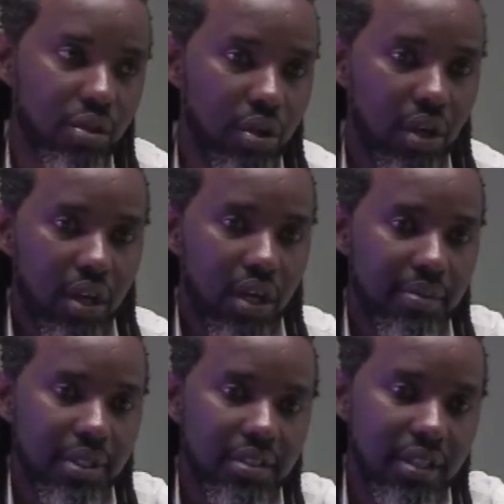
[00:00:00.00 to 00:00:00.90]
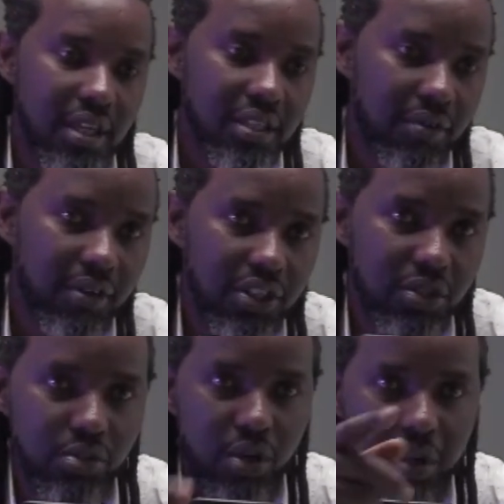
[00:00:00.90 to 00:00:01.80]
let me just ask Kafa Shia to
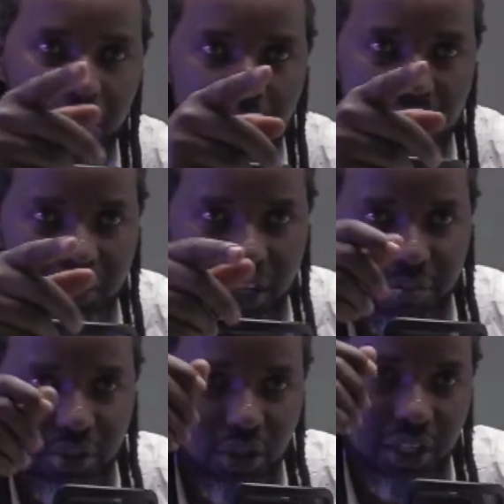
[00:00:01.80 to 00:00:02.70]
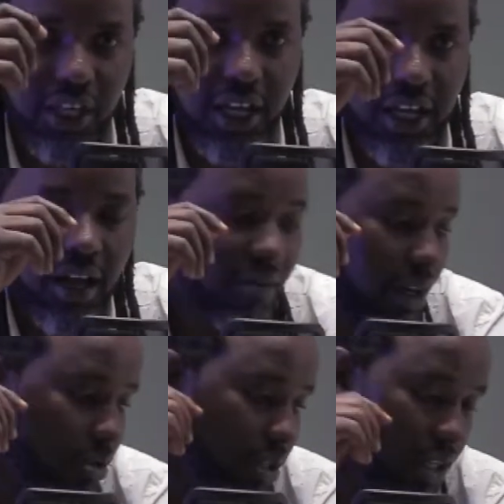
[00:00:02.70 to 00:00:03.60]
help me with that tripod so that they can have a look
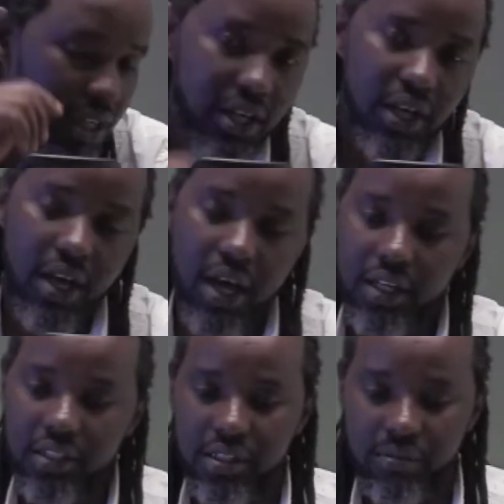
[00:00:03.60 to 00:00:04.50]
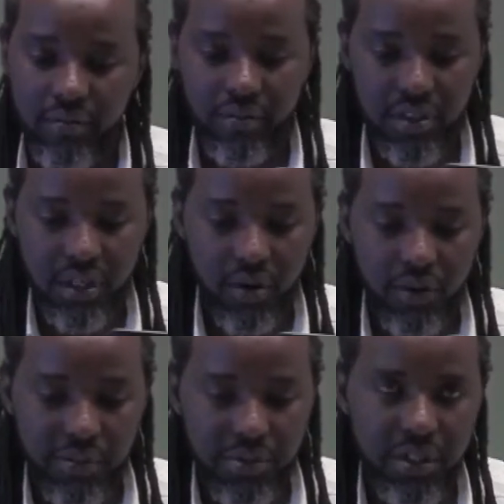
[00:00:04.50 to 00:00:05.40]
at what I'm
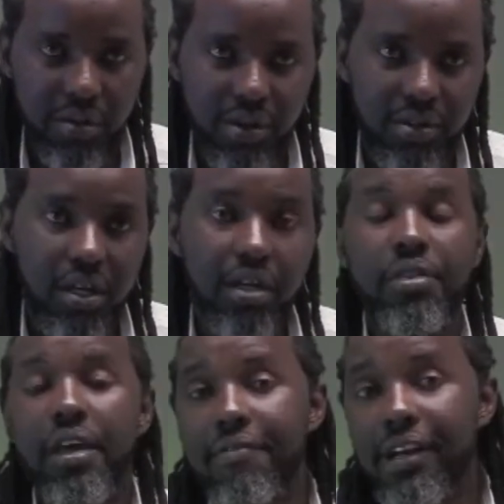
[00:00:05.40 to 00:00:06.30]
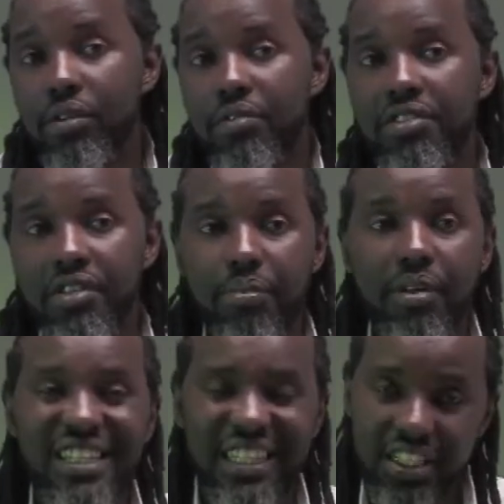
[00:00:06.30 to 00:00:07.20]
talking about. Now the advantage of this tripod is that
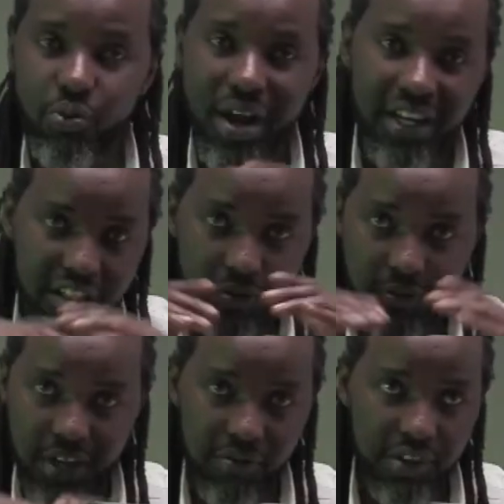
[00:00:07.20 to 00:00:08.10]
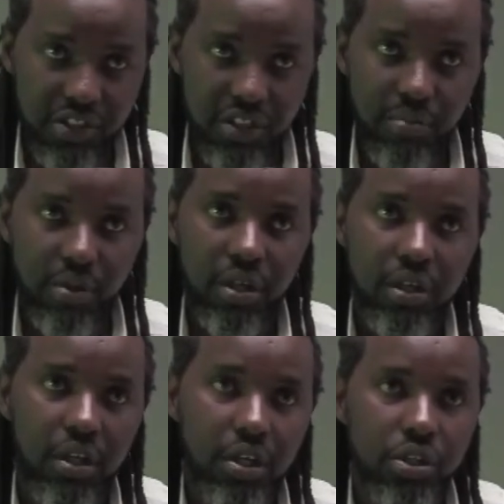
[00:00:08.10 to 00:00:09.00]
it's very, very stable.
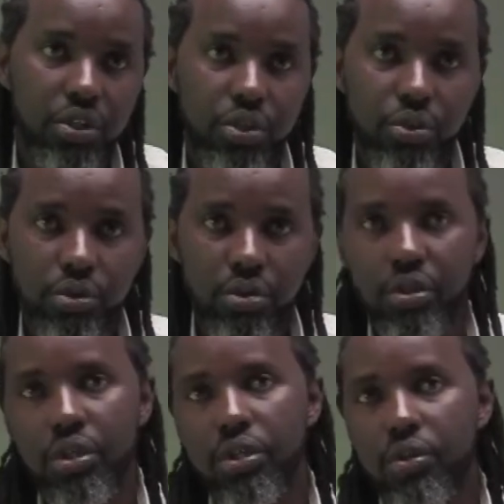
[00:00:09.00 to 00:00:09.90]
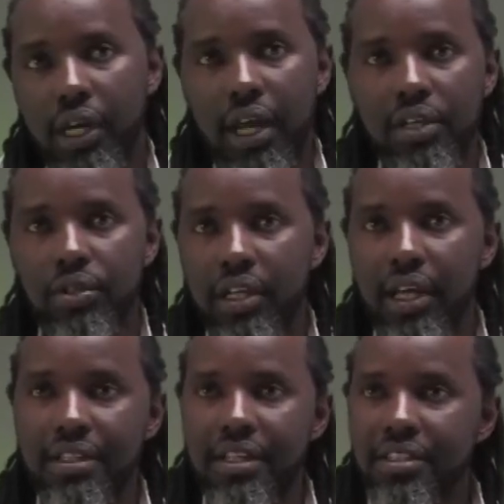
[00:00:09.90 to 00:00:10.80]
Two, you can actually
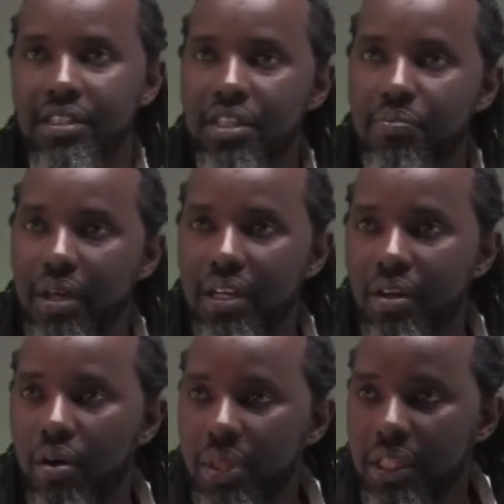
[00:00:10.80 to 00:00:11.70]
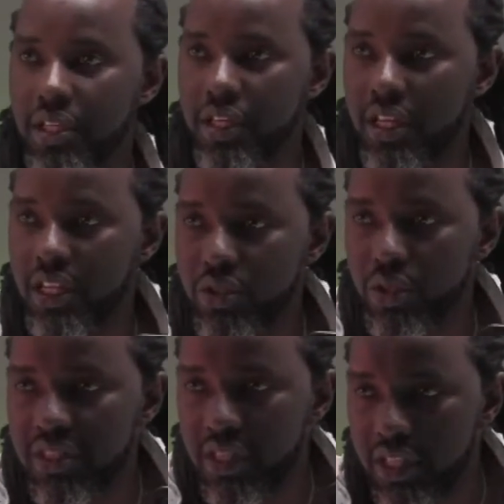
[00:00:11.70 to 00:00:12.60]
adjust it depending on the terrain that
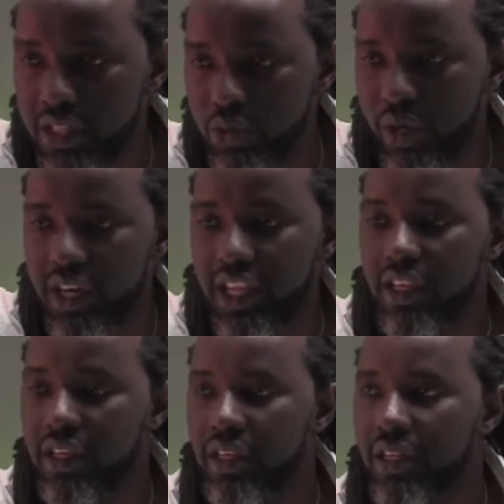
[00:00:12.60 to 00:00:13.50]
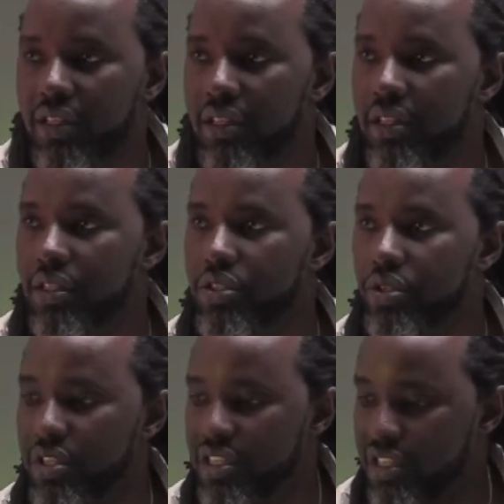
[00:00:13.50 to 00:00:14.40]
you are in. So this is
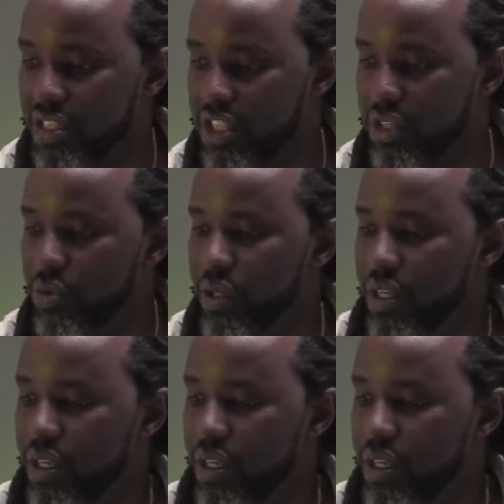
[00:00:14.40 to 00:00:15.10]
a Serui